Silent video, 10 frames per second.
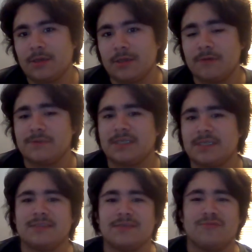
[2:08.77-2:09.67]

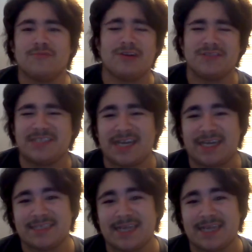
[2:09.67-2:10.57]
using some weird
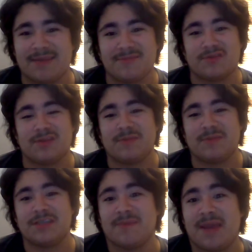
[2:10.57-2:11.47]
science, had turned them
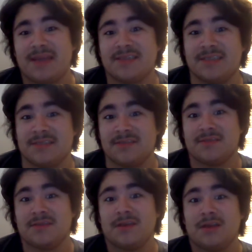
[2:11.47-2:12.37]
into paintings.